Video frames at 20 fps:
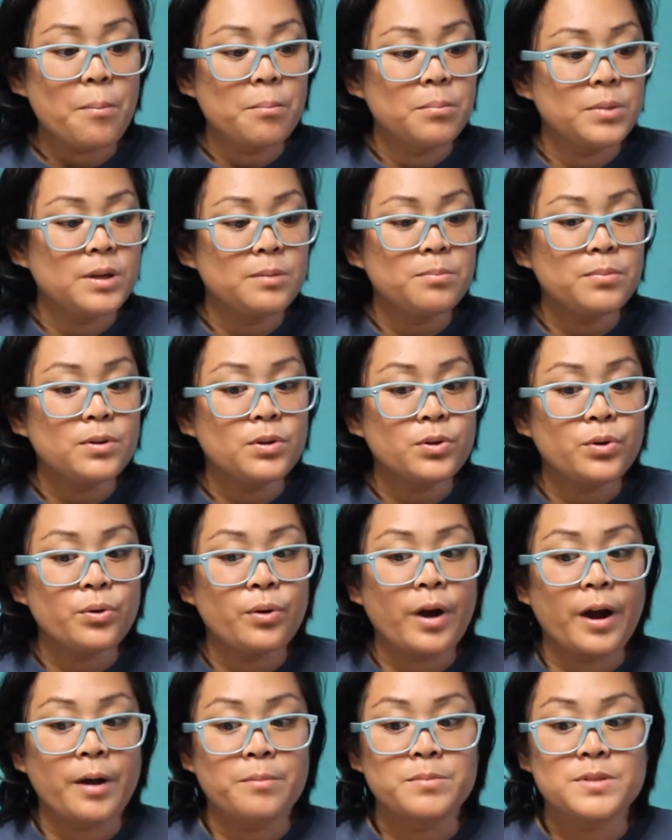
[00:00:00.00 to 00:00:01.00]
people who
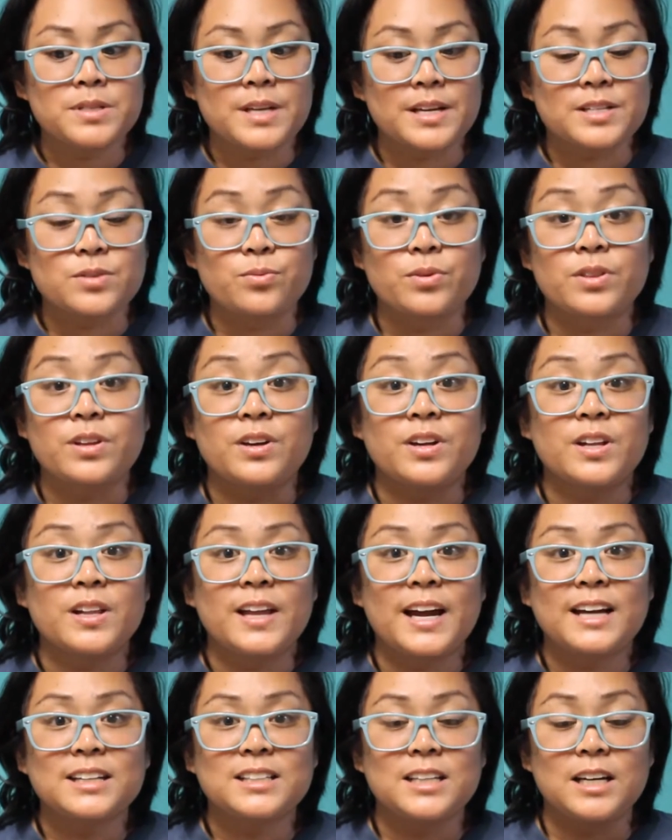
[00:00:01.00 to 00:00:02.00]
are obsessed with
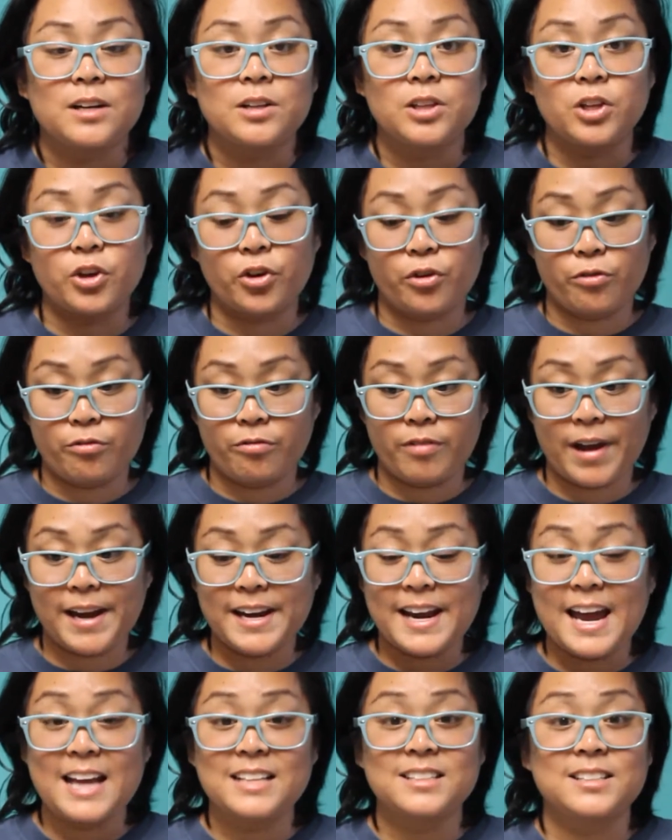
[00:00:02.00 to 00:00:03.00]
collecting, their
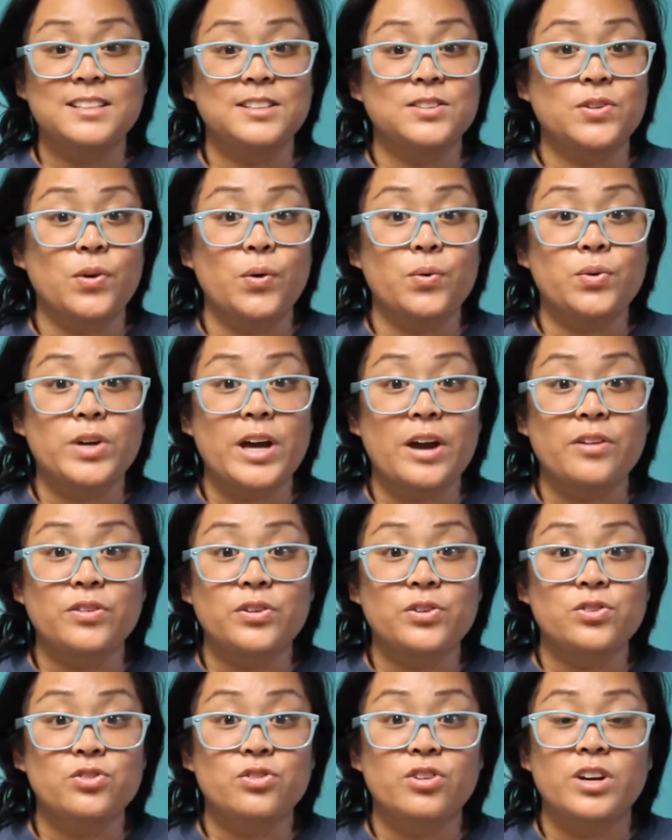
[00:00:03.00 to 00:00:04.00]
finances go down the
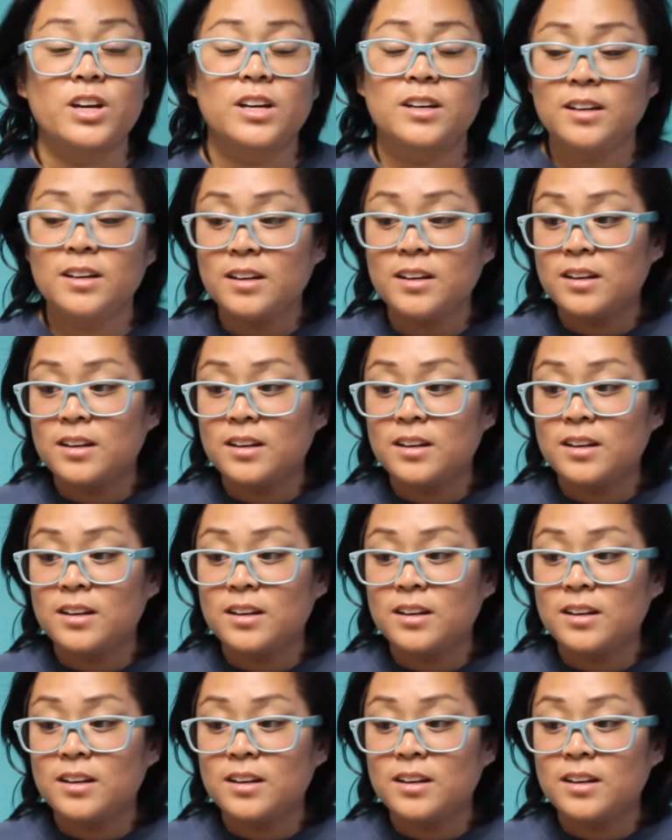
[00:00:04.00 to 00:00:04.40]
drain.